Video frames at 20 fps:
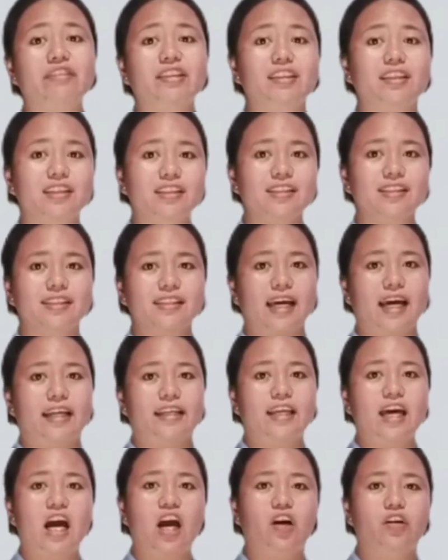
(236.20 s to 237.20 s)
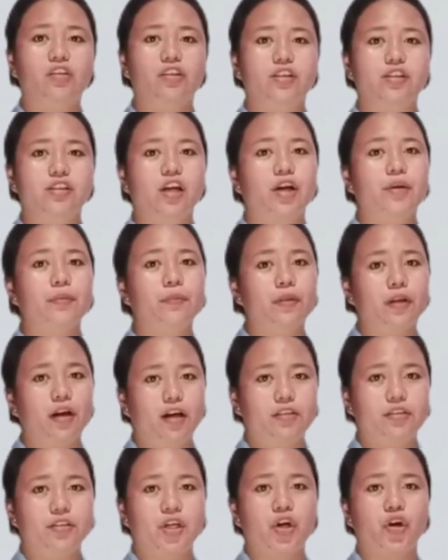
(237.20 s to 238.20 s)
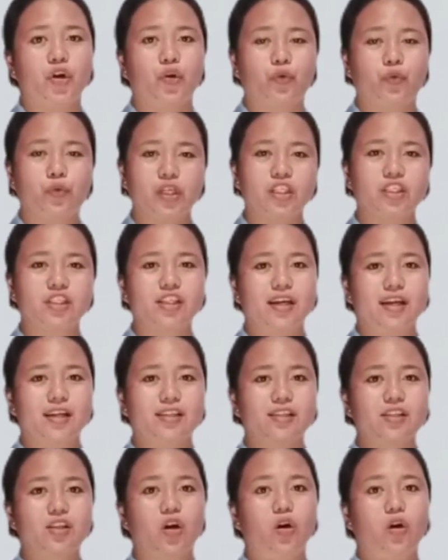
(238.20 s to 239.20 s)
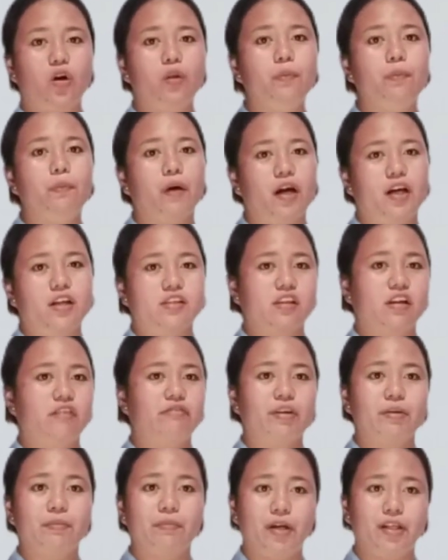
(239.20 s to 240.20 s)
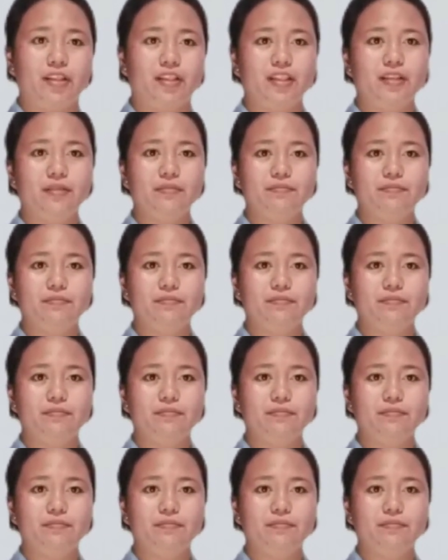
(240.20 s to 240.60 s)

an insight how does our blood reaches all parts of our body?